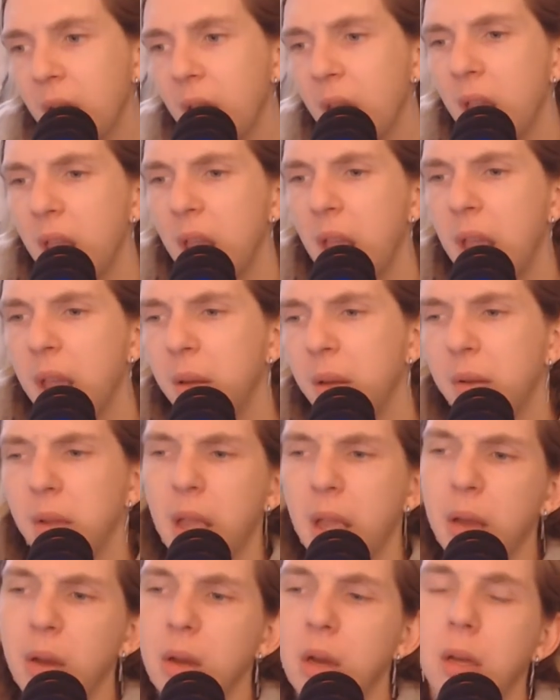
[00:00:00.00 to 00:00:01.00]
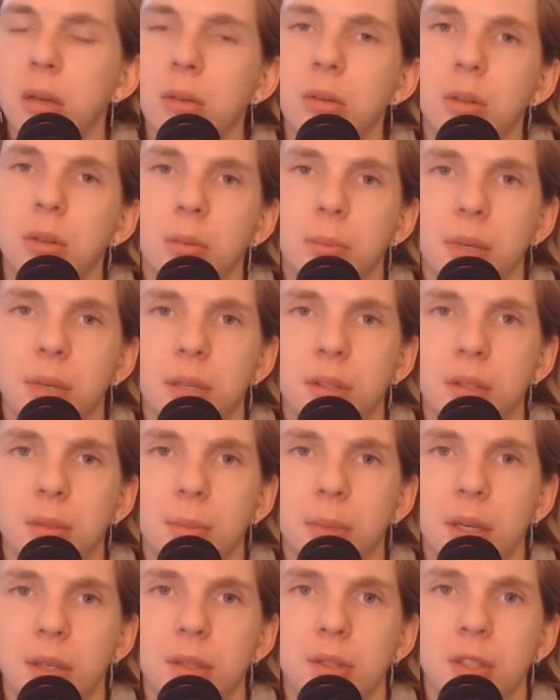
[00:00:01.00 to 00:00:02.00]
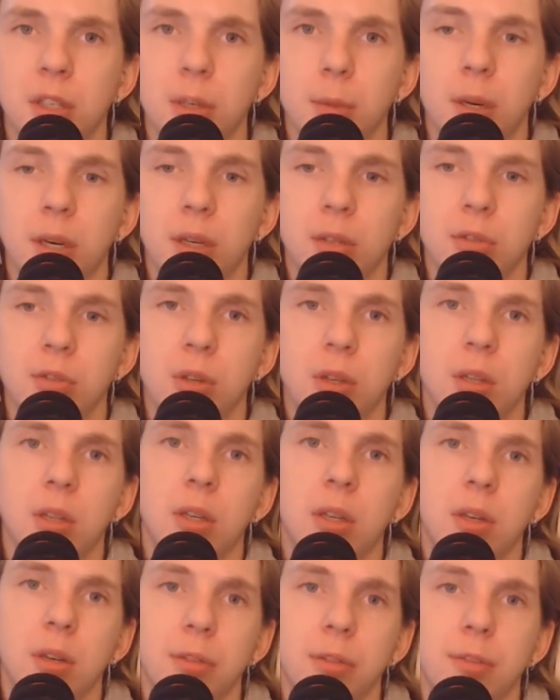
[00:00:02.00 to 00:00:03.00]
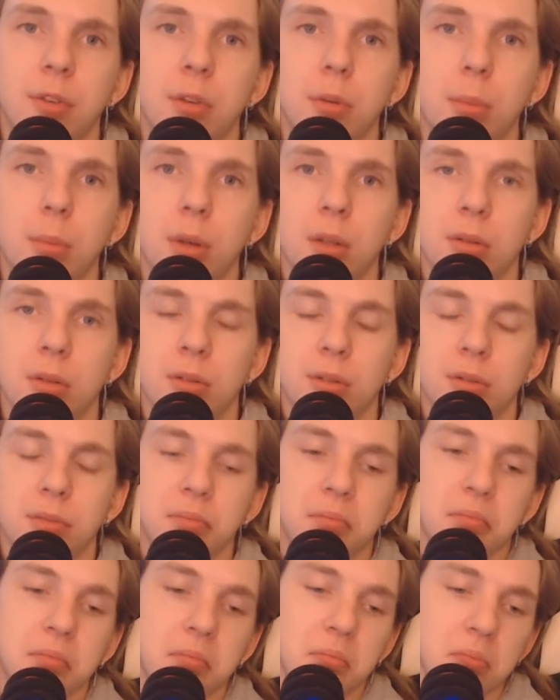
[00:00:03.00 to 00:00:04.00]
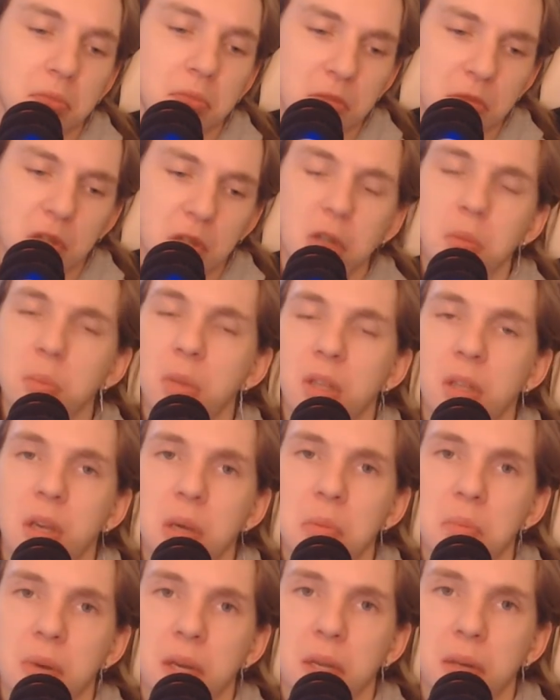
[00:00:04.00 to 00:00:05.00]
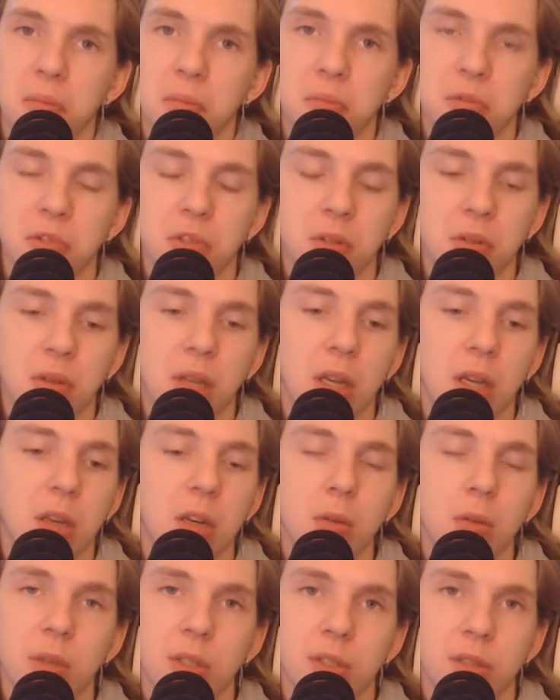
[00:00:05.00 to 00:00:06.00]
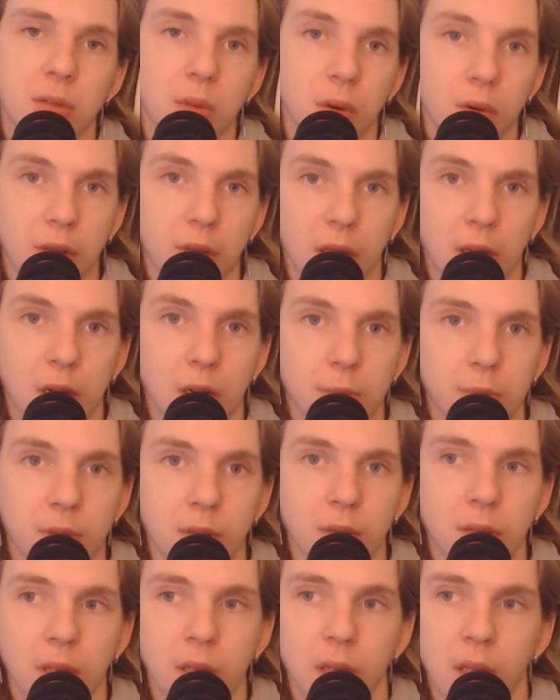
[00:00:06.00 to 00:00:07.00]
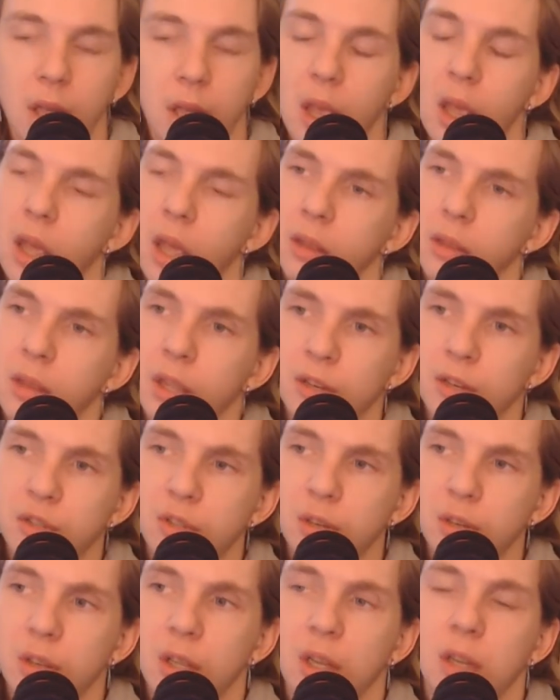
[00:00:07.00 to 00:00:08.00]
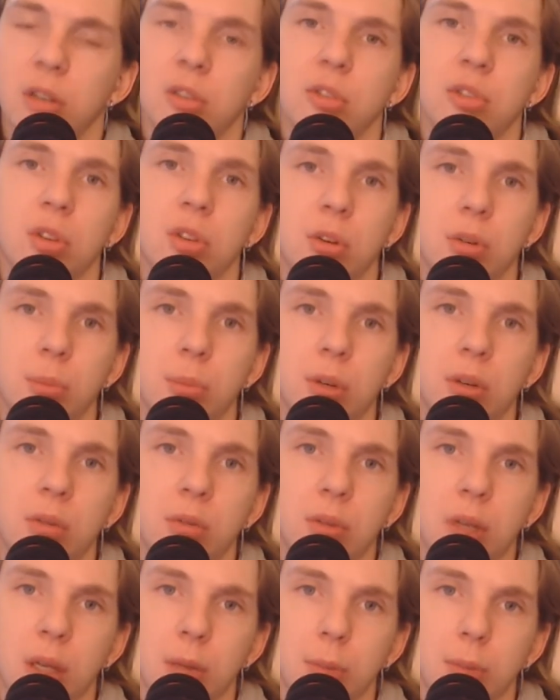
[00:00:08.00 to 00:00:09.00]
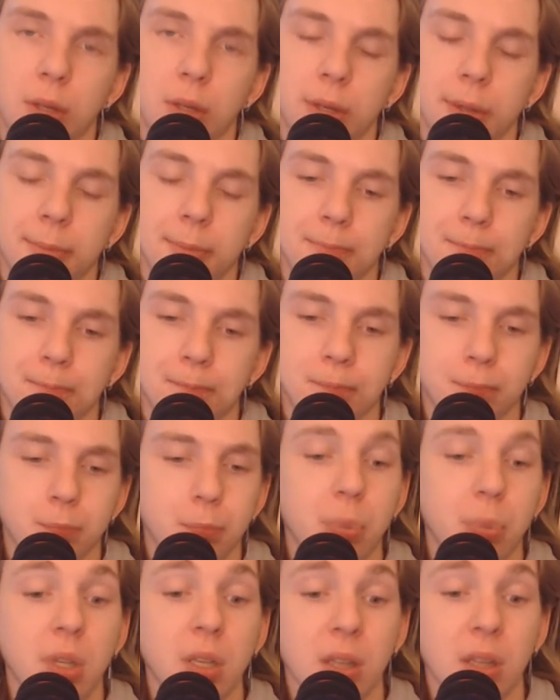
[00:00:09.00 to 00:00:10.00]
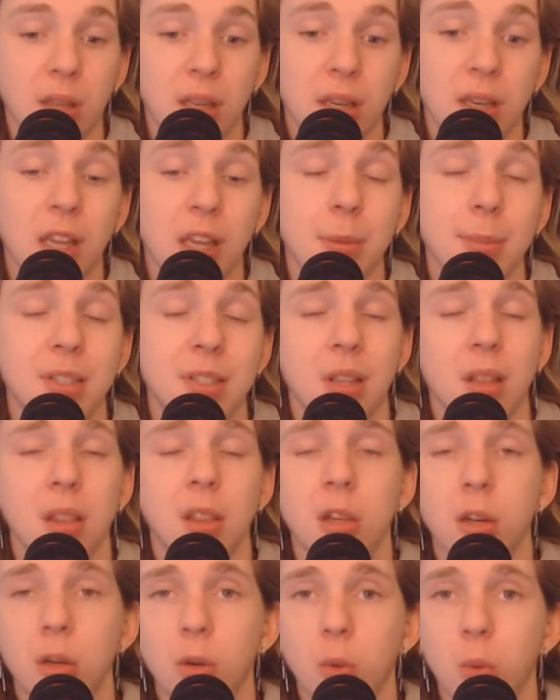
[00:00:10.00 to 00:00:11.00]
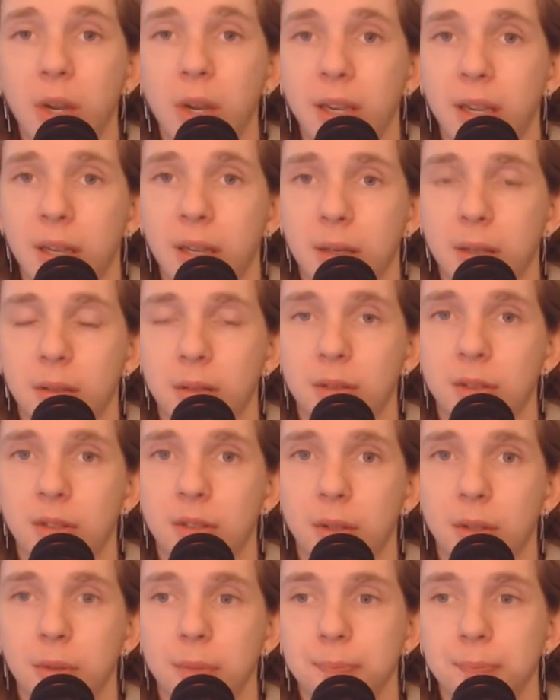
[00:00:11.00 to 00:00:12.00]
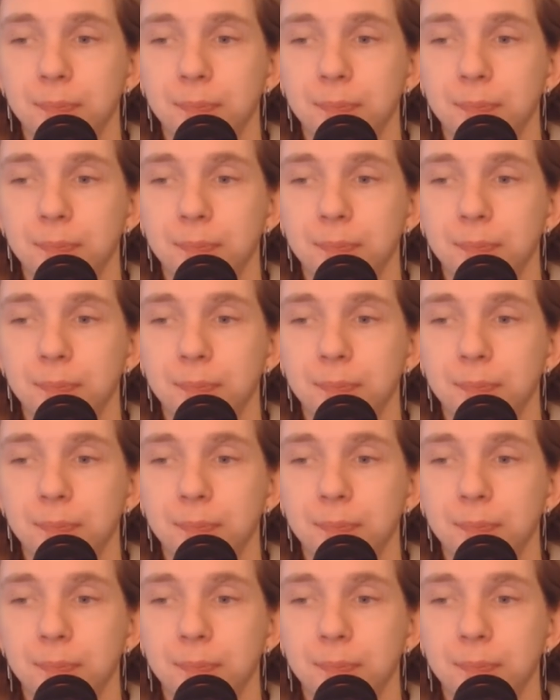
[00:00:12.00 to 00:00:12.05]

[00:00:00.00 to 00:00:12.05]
How hard could it be to make a cinematic trailer in a few months? Couldn't be that bad. So they could always throw that up on there. Next year they could show a bit of gameplay. But yeah, that game is a long way out, so